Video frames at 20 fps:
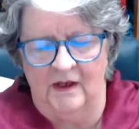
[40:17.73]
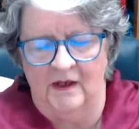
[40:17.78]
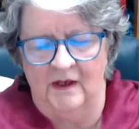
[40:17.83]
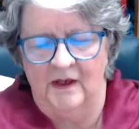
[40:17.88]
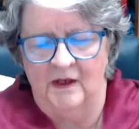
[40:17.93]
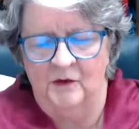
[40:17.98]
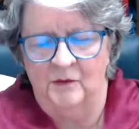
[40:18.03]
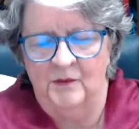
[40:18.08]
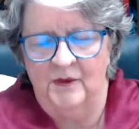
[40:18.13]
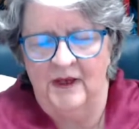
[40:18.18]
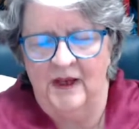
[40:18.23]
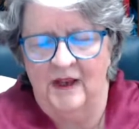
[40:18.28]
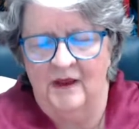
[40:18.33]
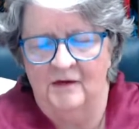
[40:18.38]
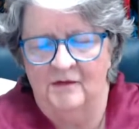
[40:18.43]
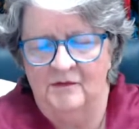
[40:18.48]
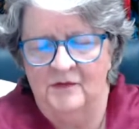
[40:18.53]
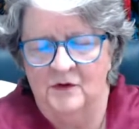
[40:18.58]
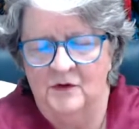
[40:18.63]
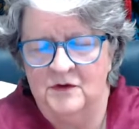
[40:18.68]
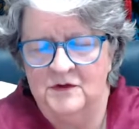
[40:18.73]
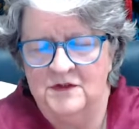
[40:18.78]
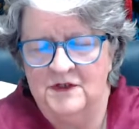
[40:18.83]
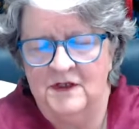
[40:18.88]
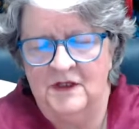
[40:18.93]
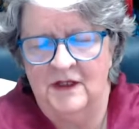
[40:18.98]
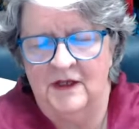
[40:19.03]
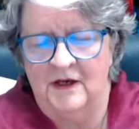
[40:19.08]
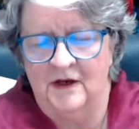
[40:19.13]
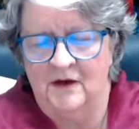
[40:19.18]
And here we have yours,
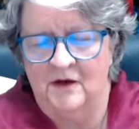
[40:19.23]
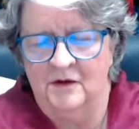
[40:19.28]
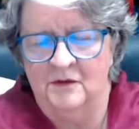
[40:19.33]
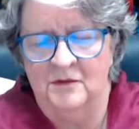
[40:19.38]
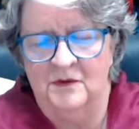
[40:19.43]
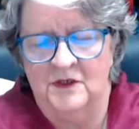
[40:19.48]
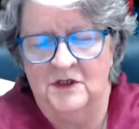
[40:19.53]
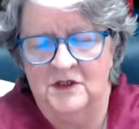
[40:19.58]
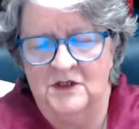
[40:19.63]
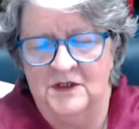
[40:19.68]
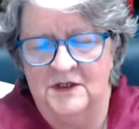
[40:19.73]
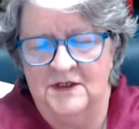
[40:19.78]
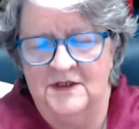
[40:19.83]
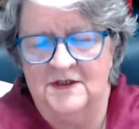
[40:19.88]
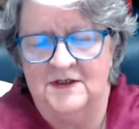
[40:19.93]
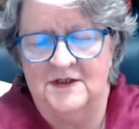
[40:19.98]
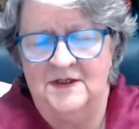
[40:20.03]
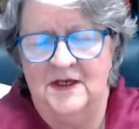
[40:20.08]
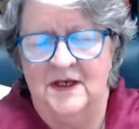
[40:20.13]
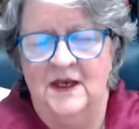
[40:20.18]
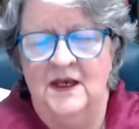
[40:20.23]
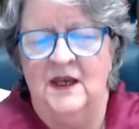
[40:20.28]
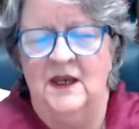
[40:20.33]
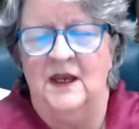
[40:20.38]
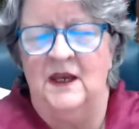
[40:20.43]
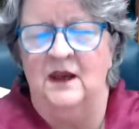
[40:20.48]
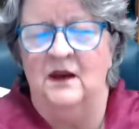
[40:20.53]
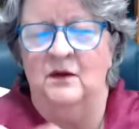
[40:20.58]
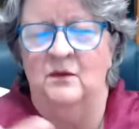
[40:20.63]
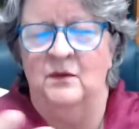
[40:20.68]
Claire, which is
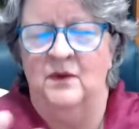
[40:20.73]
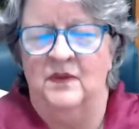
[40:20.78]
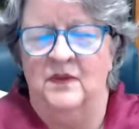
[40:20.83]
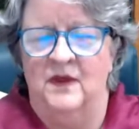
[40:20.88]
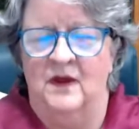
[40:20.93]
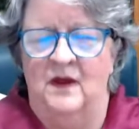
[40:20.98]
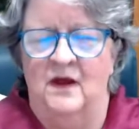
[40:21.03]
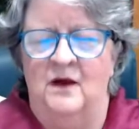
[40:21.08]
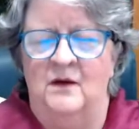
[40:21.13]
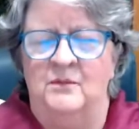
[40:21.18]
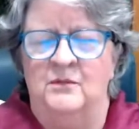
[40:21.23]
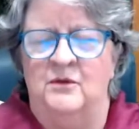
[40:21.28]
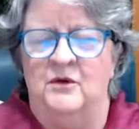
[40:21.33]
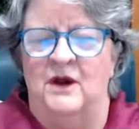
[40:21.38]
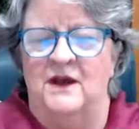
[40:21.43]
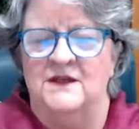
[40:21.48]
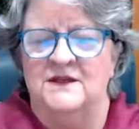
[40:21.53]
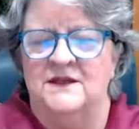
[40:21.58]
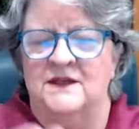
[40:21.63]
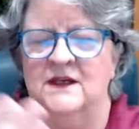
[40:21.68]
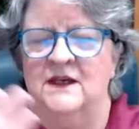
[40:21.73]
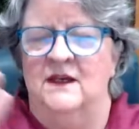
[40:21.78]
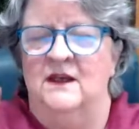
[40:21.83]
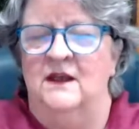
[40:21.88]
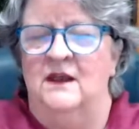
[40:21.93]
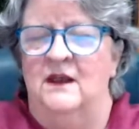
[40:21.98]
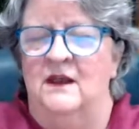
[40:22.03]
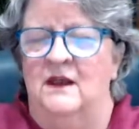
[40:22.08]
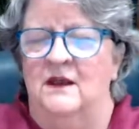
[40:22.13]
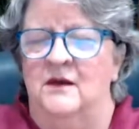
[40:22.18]
singing with an
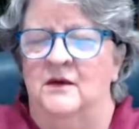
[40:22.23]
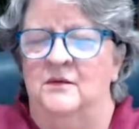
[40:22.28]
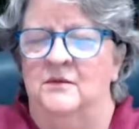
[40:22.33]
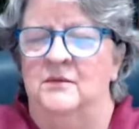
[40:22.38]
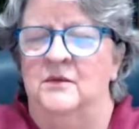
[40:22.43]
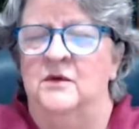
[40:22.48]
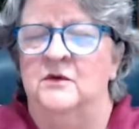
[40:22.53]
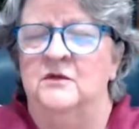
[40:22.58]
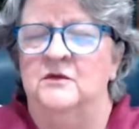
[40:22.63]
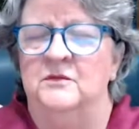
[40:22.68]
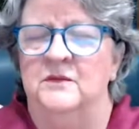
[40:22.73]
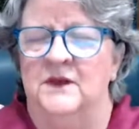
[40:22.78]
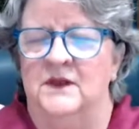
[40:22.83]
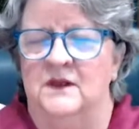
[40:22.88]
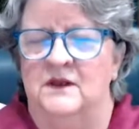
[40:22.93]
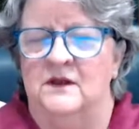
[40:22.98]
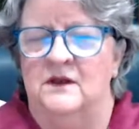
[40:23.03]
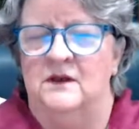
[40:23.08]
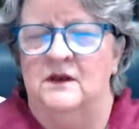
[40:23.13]
uprising movement.